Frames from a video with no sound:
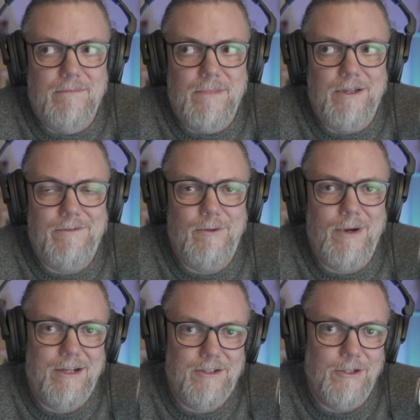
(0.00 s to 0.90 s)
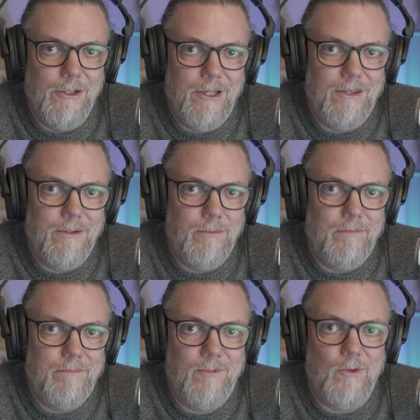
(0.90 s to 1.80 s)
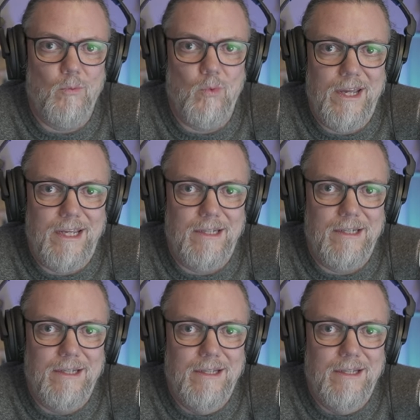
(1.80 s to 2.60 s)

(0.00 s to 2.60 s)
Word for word: if you actually look at the the weight,